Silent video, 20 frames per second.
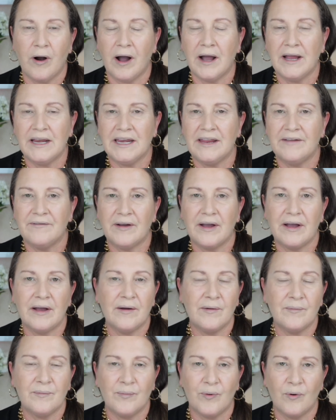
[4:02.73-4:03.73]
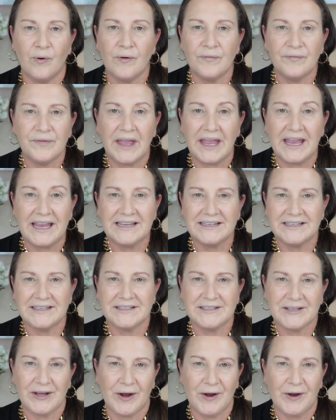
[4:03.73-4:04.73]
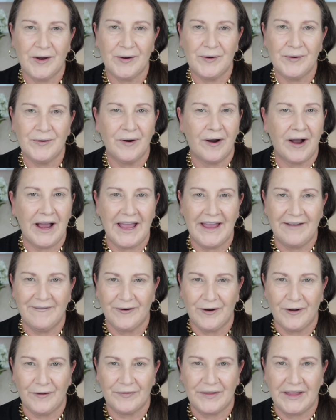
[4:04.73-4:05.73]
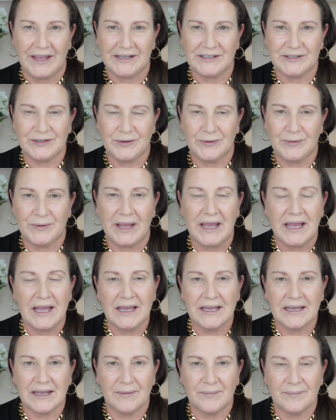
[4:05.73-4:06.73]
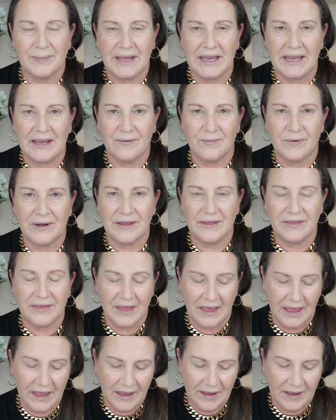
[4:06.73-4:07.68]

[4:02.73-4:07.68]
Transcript: I never bought that, so I haven't got that to compare with,